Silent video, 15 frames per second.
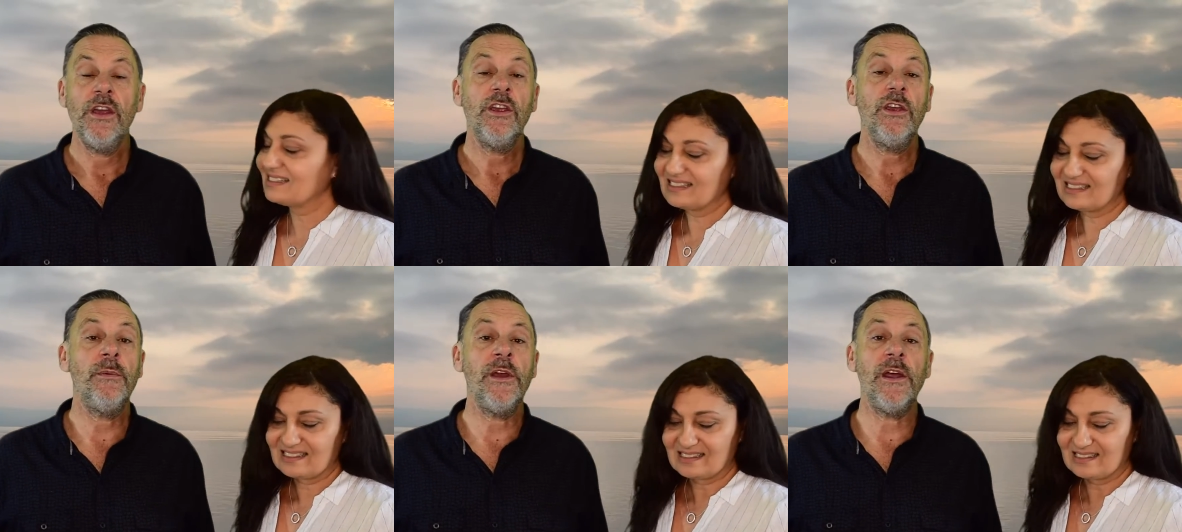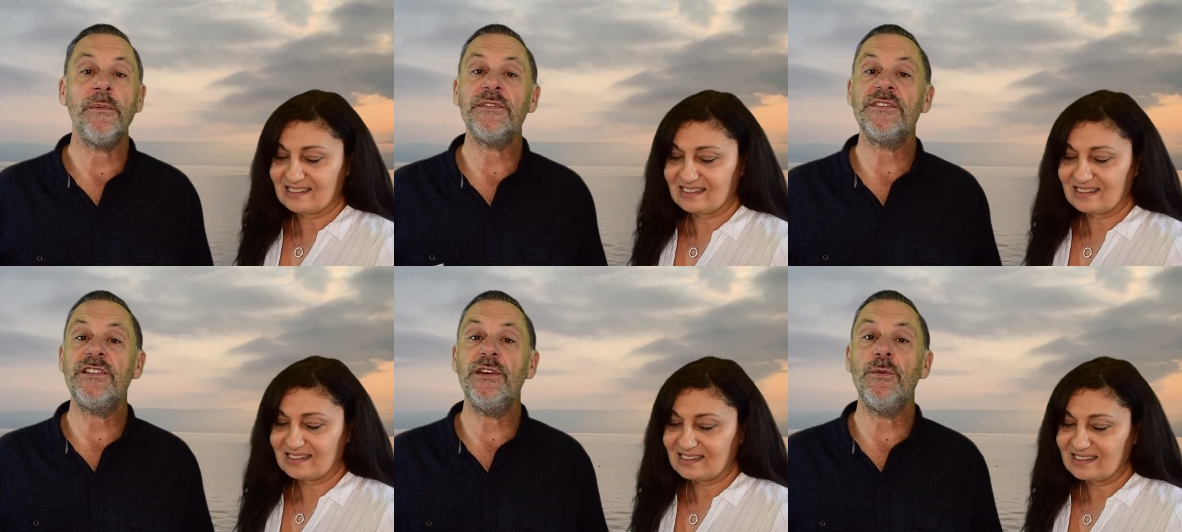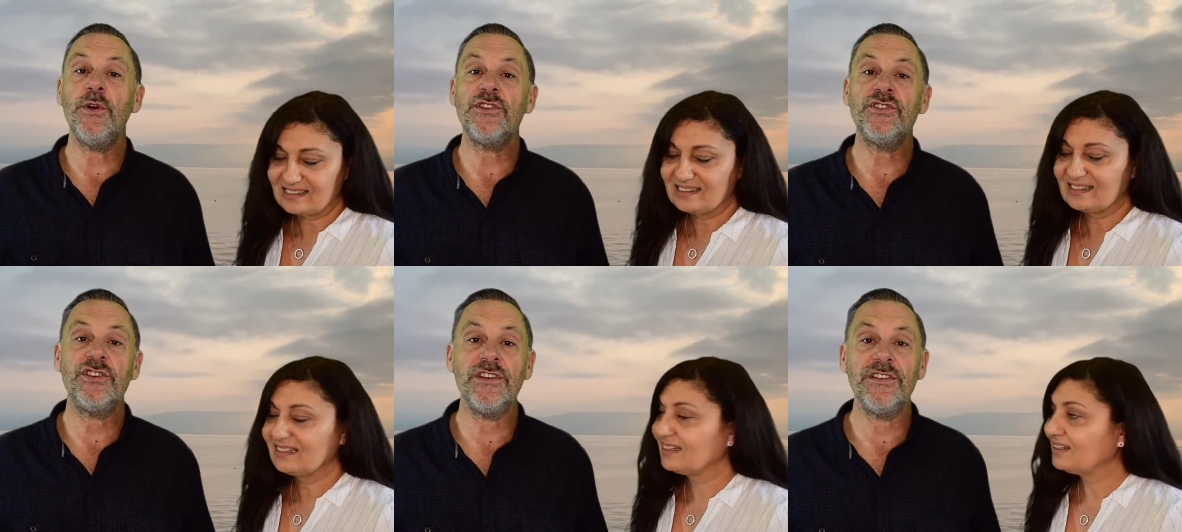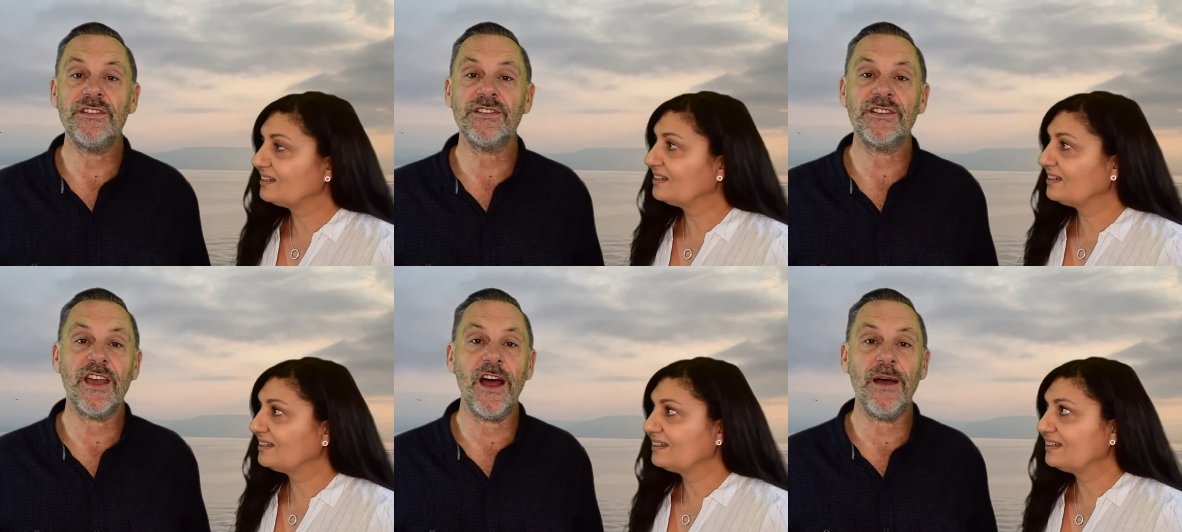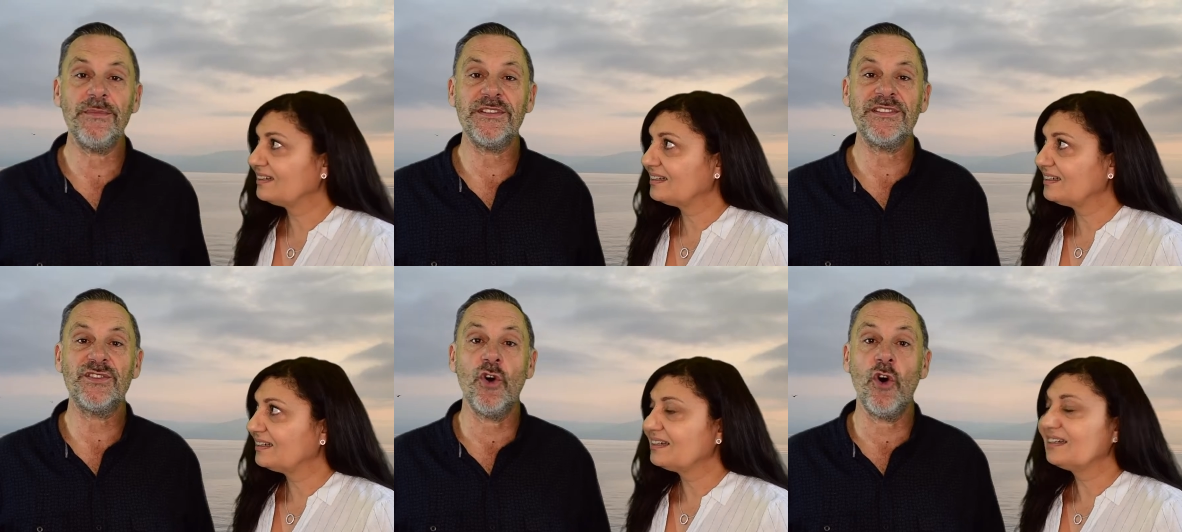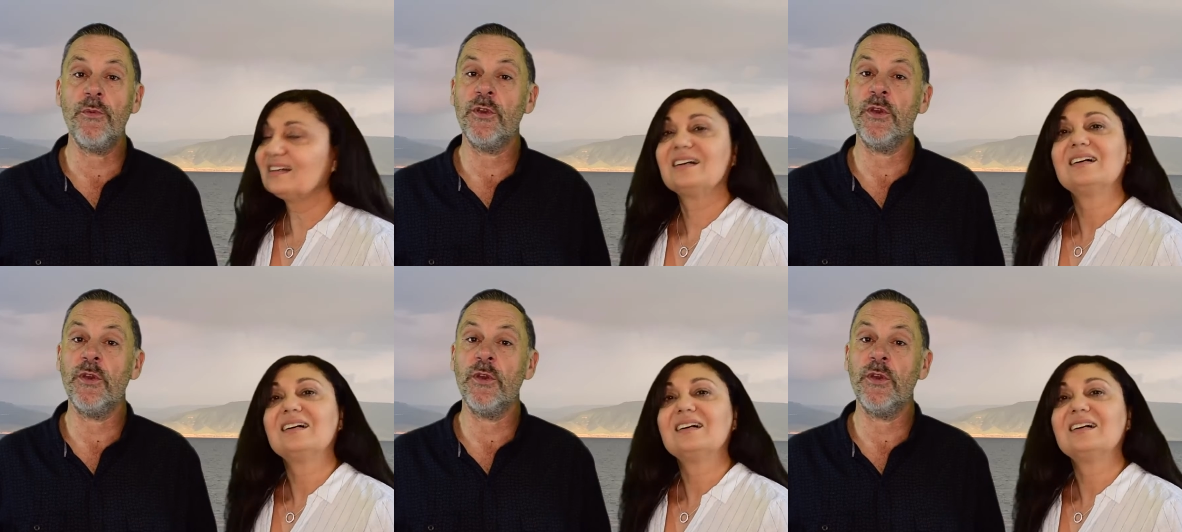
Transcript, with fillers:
Speaker 1: You'll be able to see where Jesus calmed the storm.